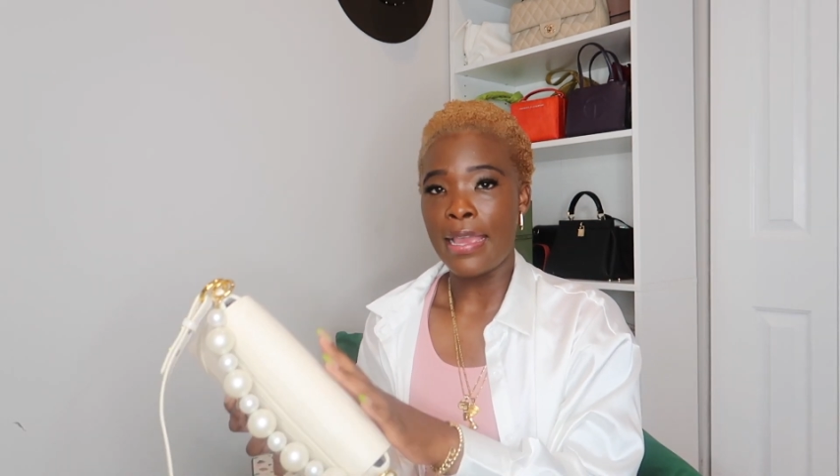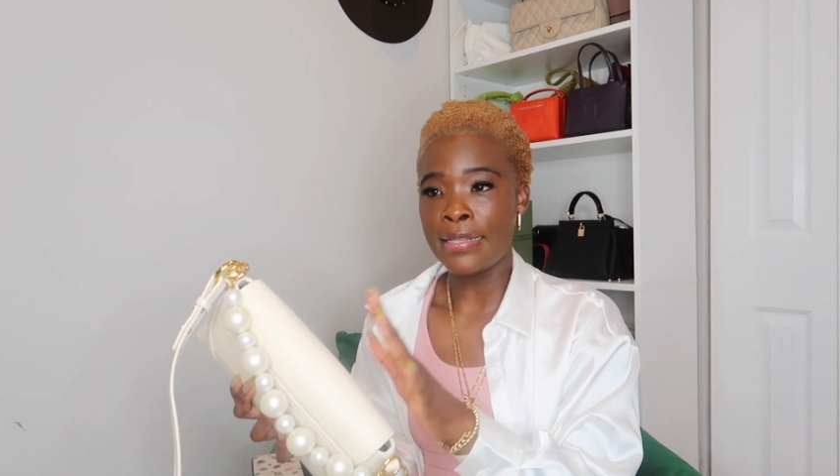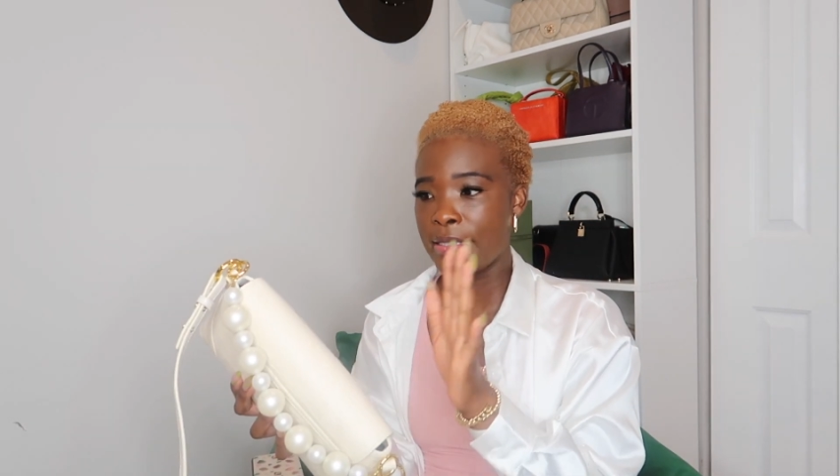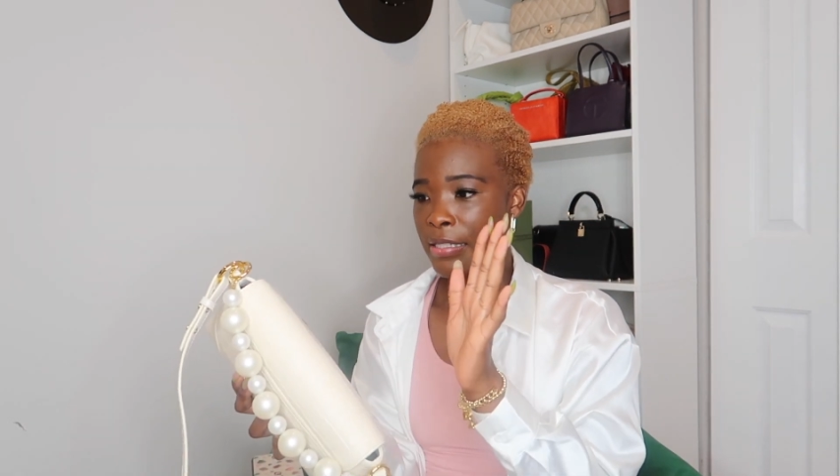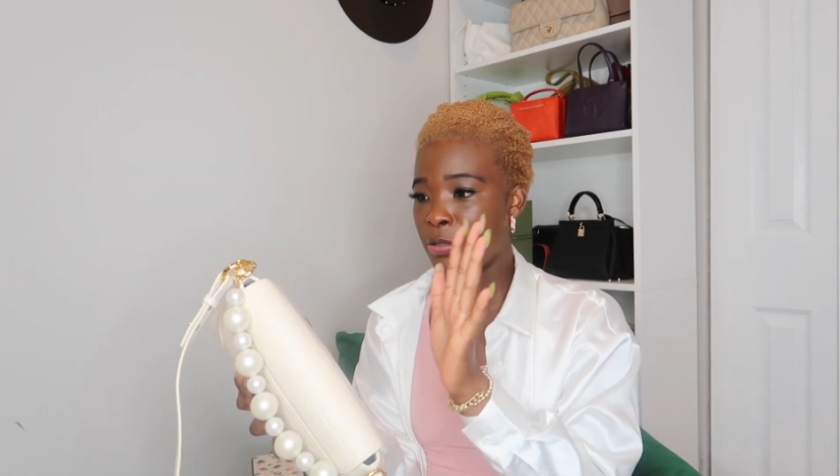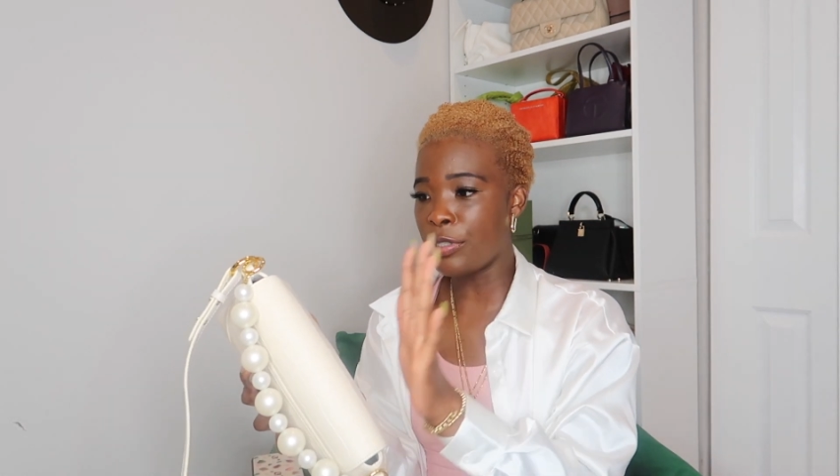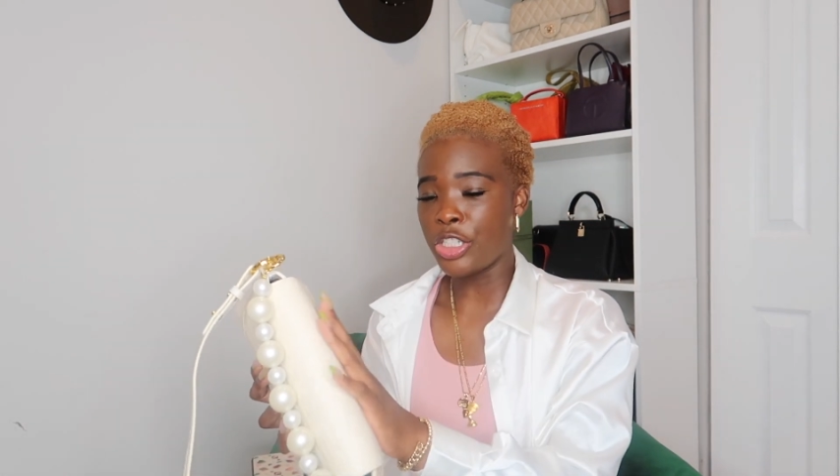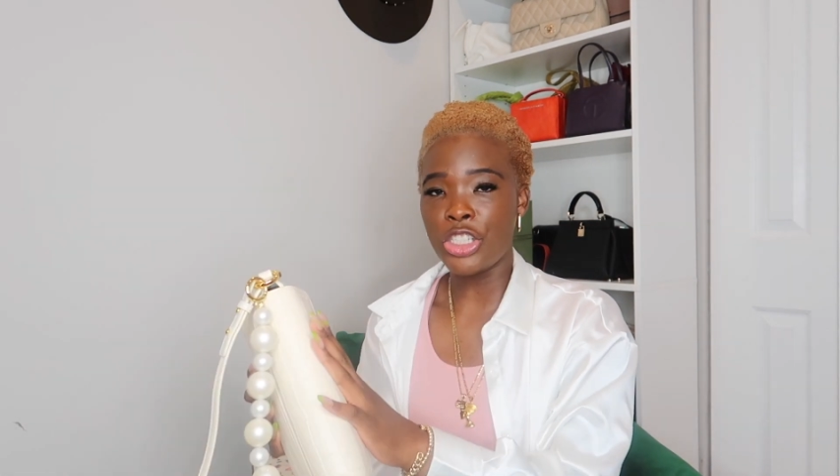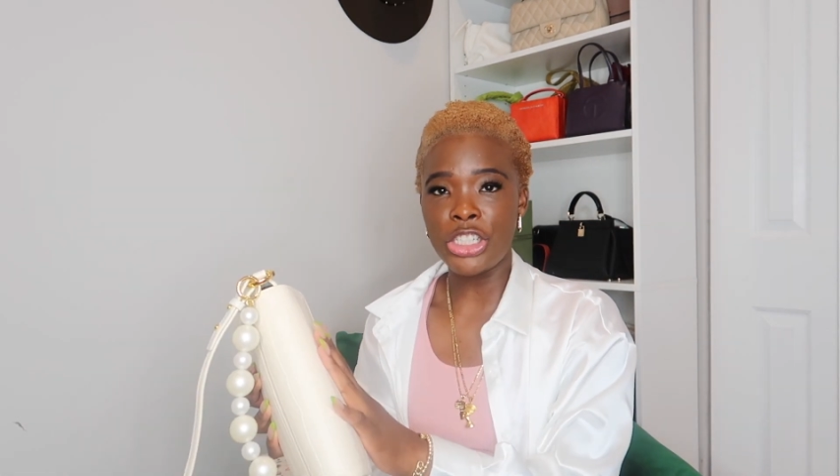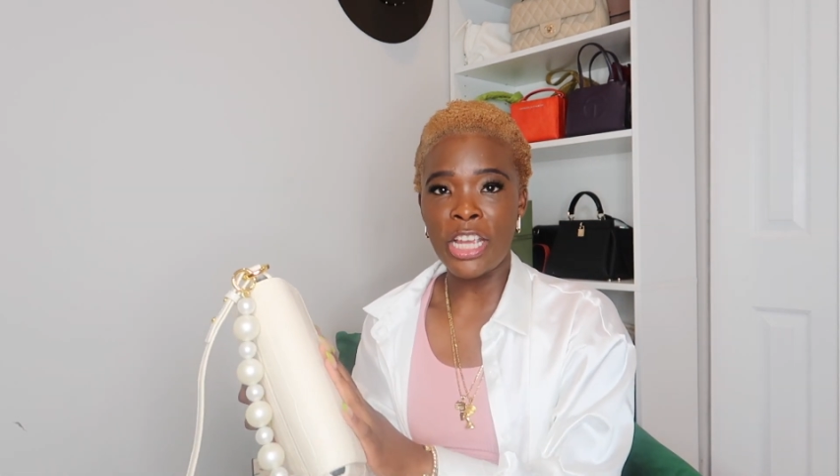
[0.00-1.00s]
it's still
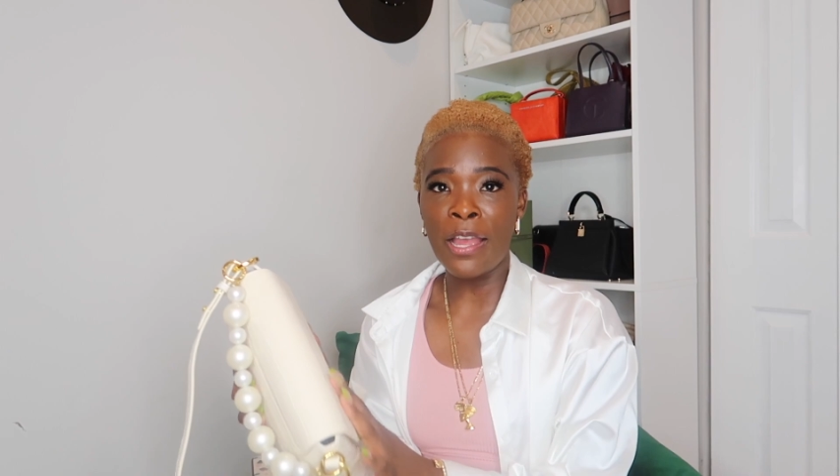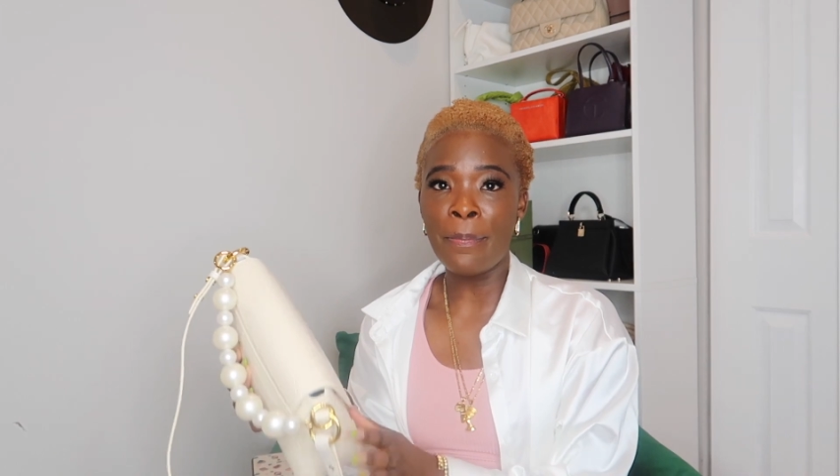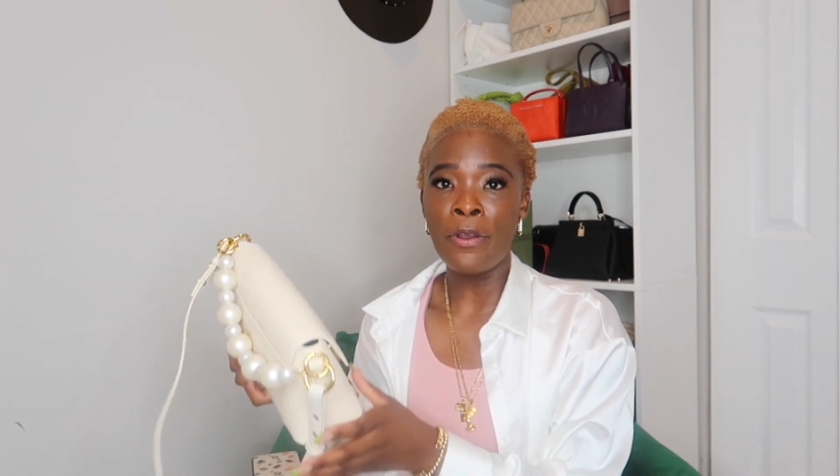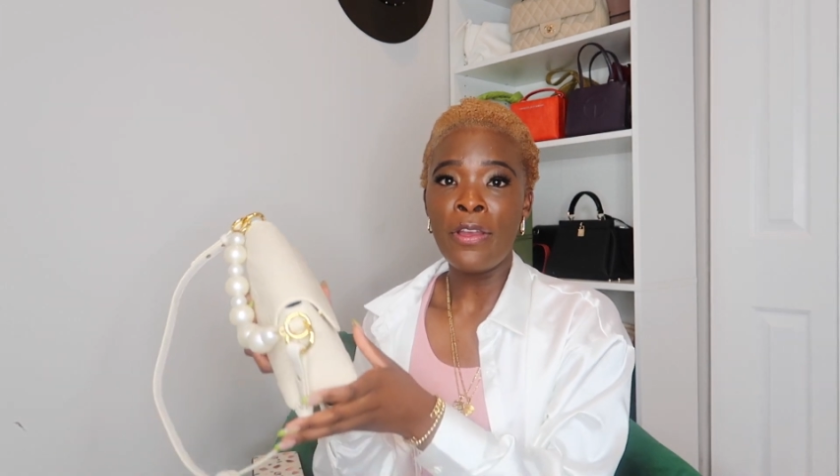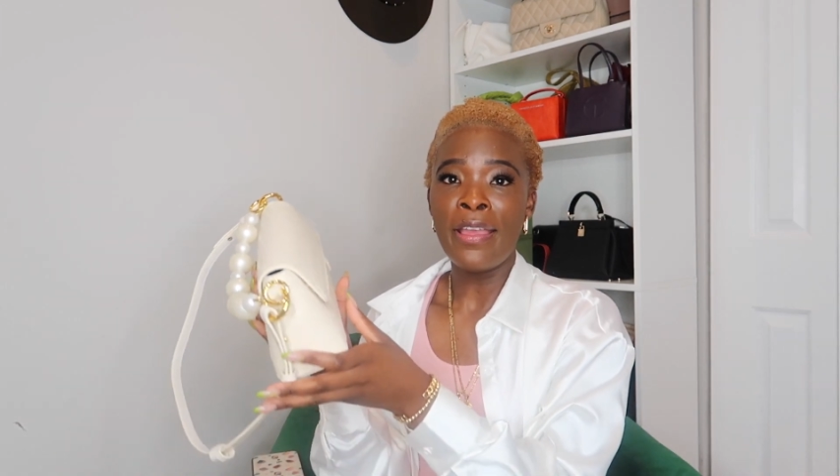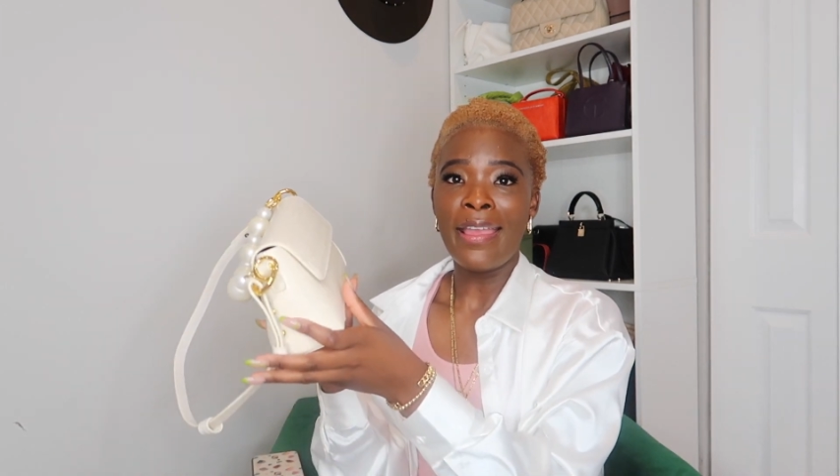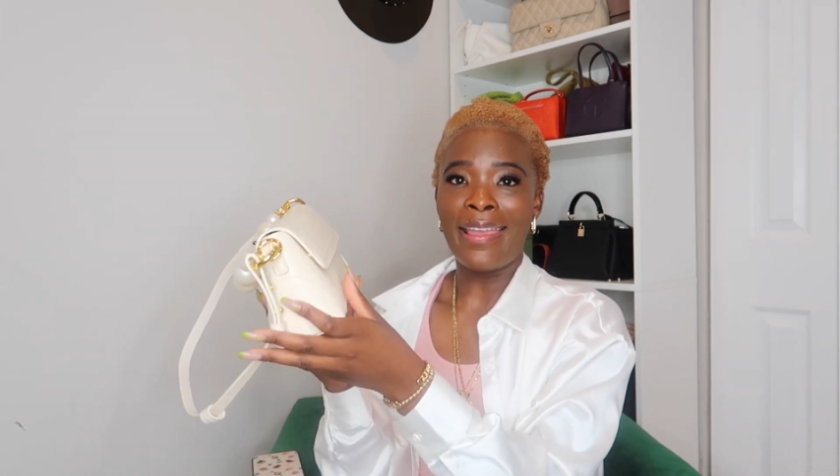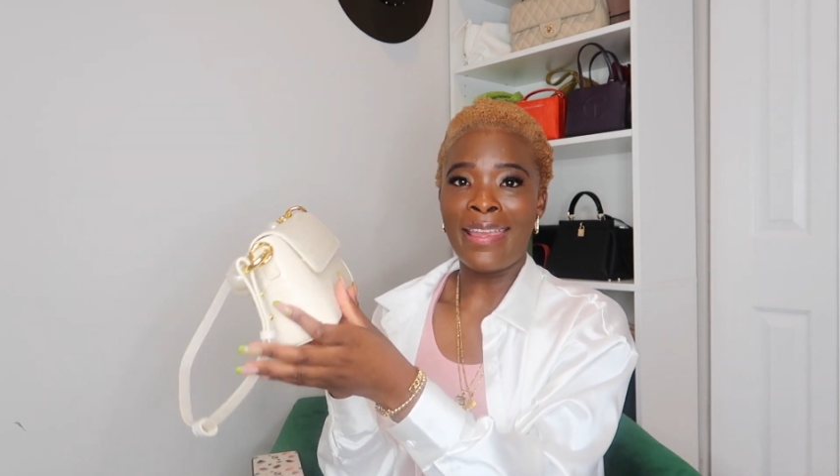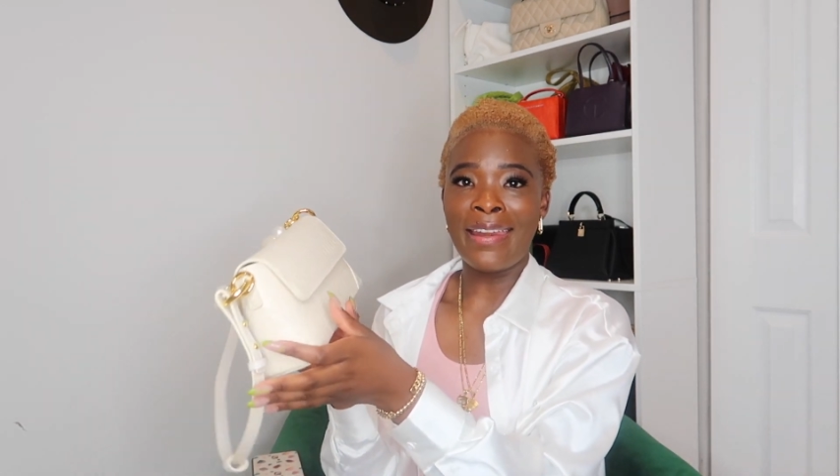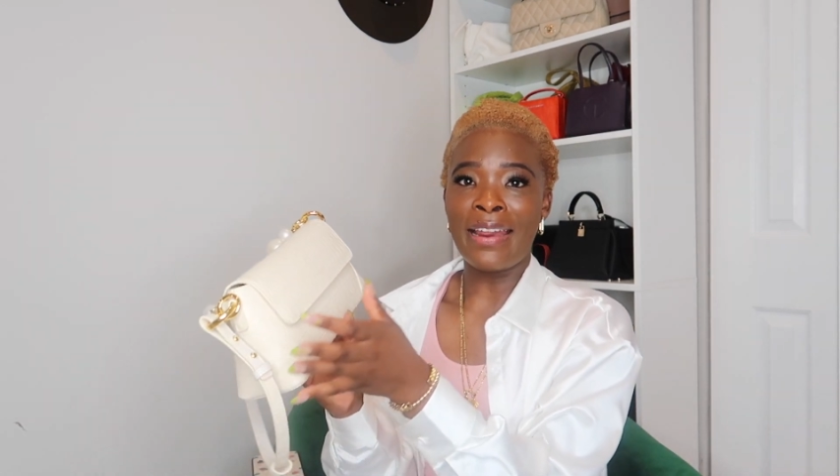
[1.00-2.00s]
in shape
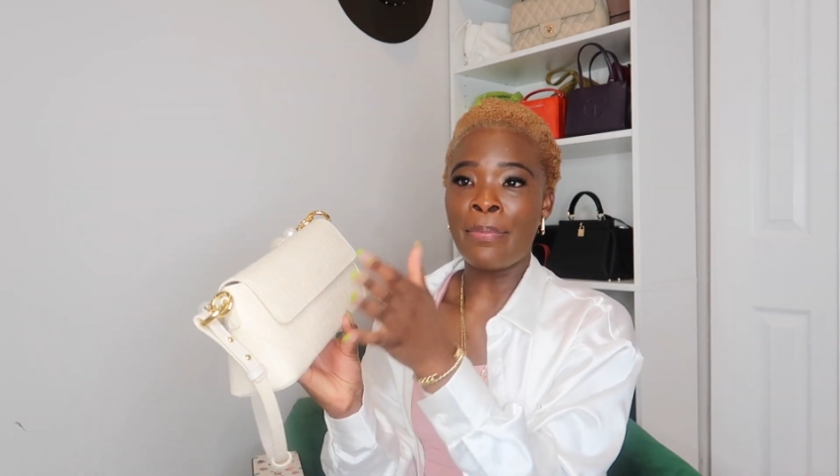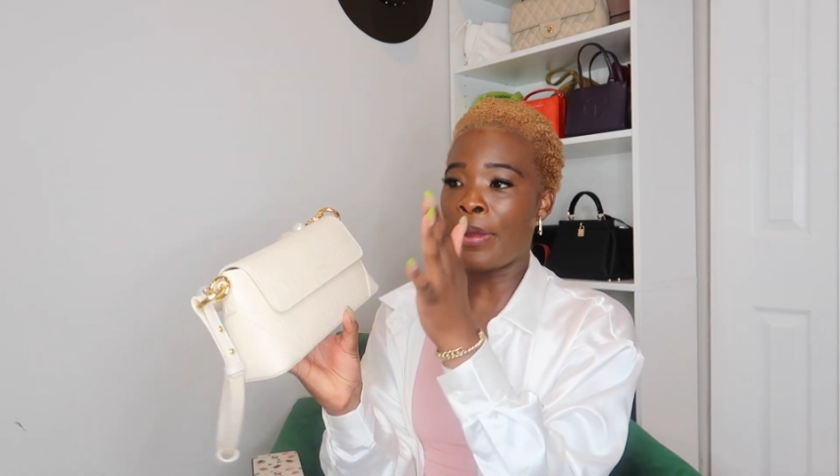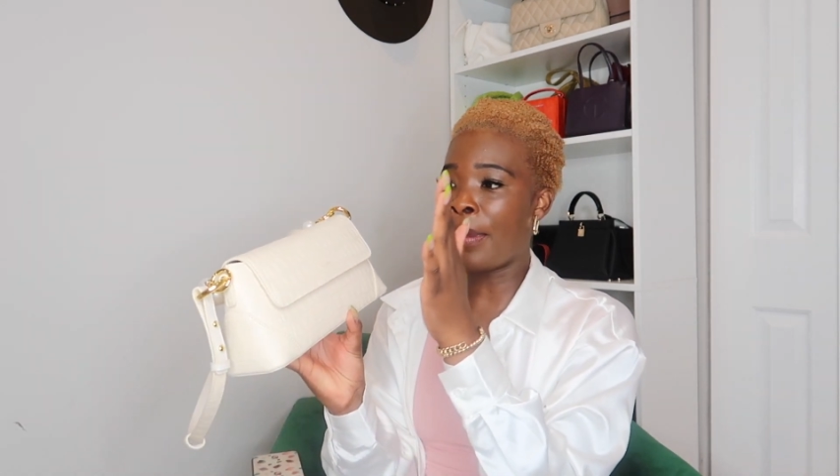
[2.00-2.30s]
and I'm